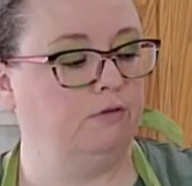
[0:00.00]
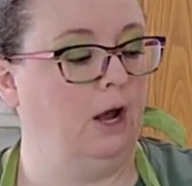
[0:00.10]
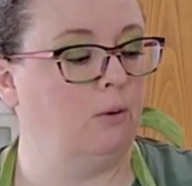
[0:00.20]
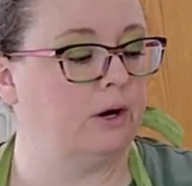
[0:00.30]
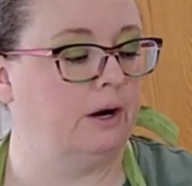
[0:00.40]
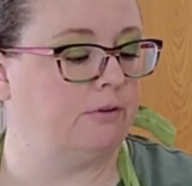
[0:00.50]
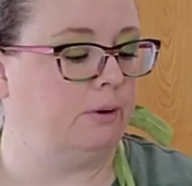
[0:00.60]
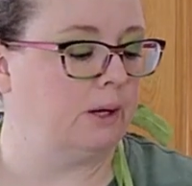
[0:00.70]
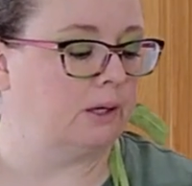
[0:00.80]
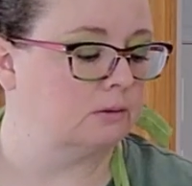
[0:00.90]
flour
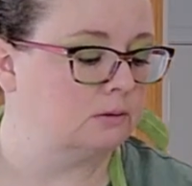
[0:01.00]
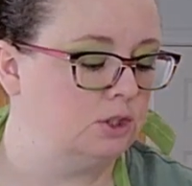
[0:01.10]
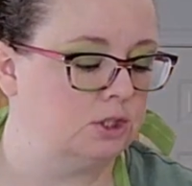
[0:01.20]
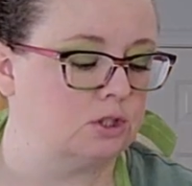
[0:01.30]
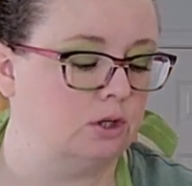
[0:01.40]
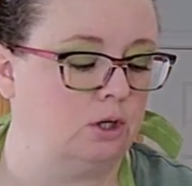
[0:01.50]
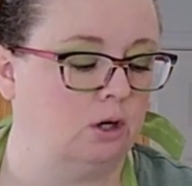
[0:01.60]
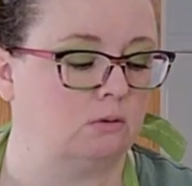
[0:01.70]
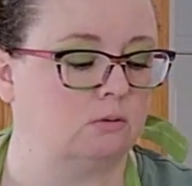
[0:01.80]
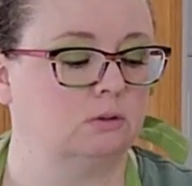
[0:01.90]
everywhere, just so you
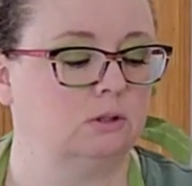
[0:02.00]
know.